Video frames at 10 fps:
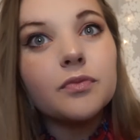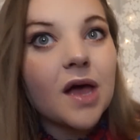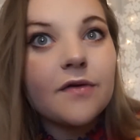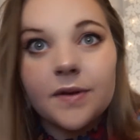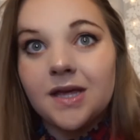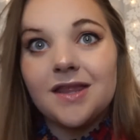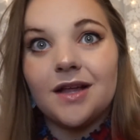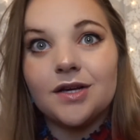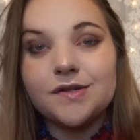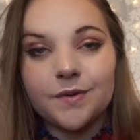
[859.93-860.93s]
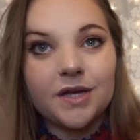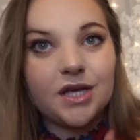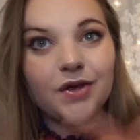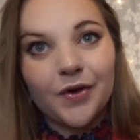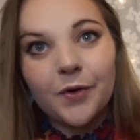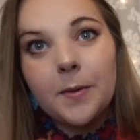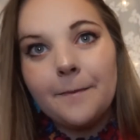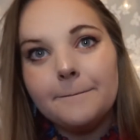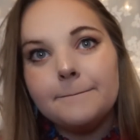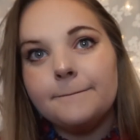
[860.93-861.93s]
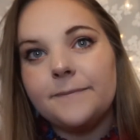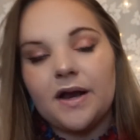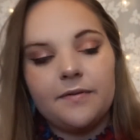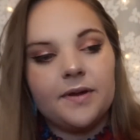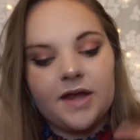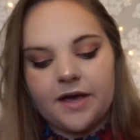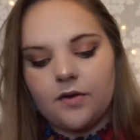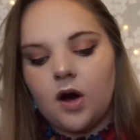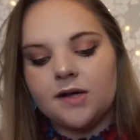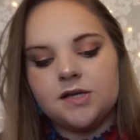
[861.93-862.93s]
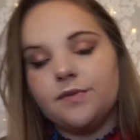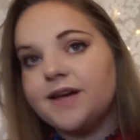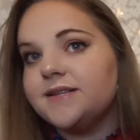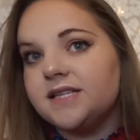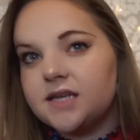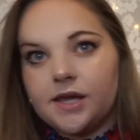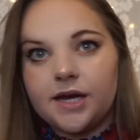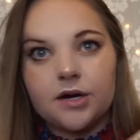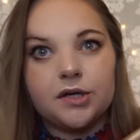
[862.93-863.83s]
I feel like that looks really cute. But I feel like also because it's clear,